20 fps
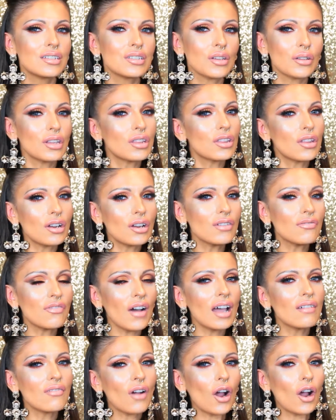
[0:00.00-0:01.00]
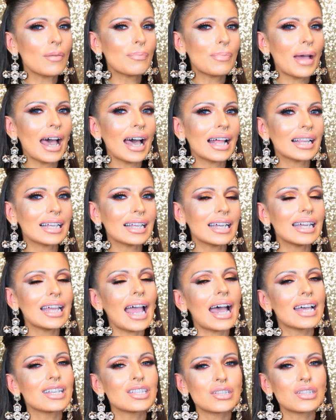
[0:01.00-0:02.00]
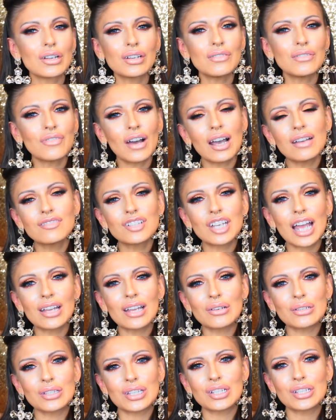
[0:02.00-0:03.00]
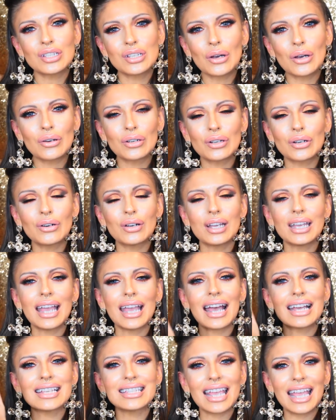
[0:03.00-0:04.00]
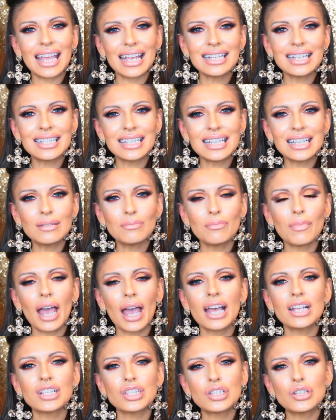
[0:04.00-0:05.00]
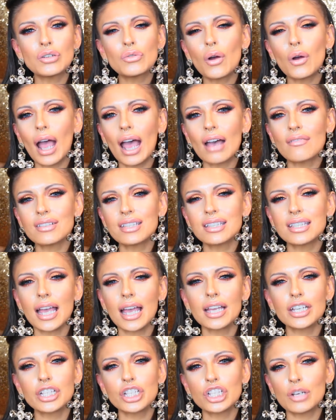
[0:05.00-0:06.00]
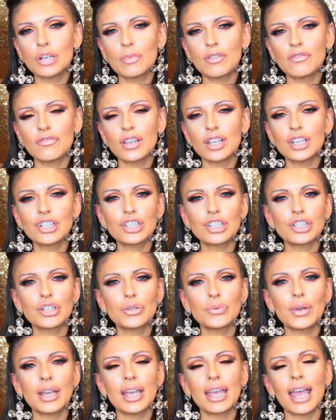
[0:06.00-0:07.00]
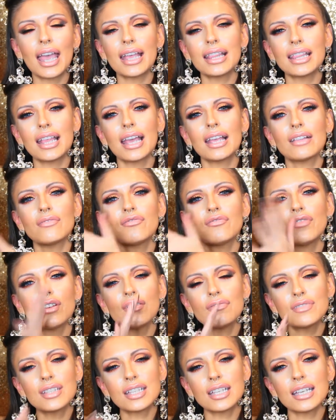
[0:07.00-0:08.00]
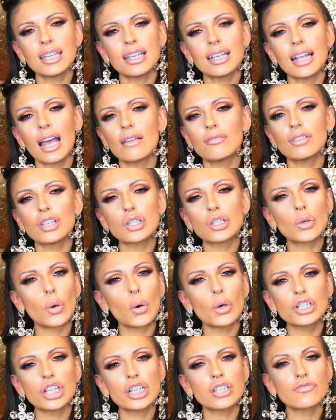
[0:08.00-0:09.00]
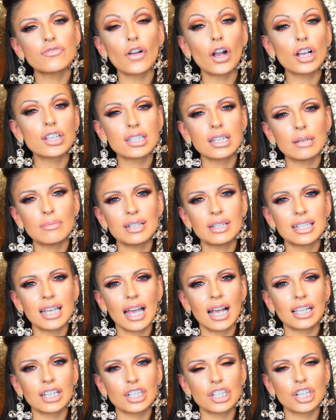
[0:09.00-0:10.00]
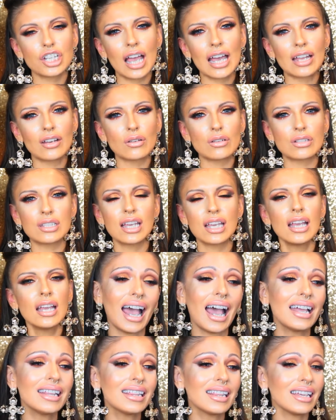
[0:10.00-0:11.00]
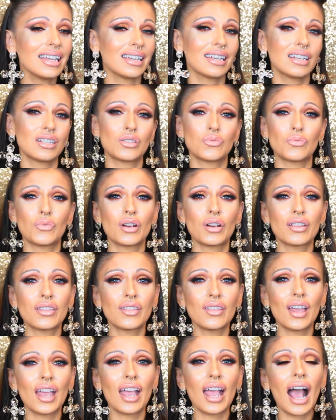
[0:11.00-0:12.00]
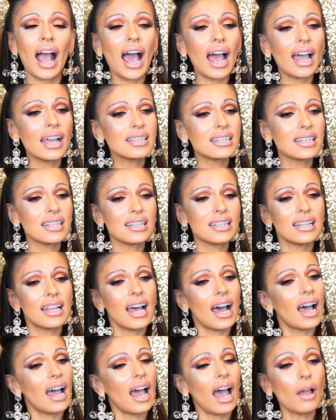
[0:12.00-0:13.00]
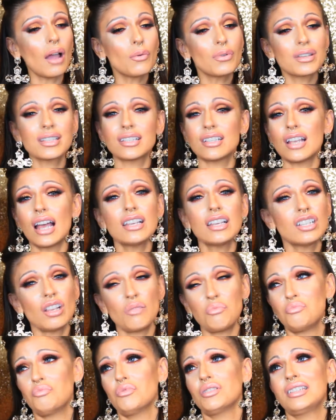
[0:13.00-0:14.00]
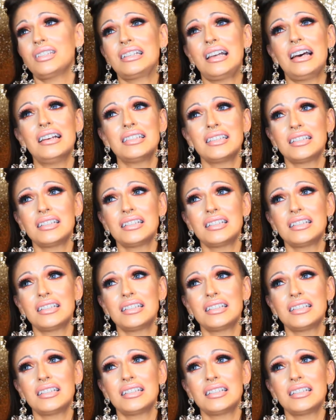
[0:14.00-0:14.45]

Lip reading: So the 35R palette has 35 shadows in total. It has 18 matte, 2 have a satin shimmer finish to it, and then 15 have these gorgeous frosty metallic shadows. I think it's worth it. I just was not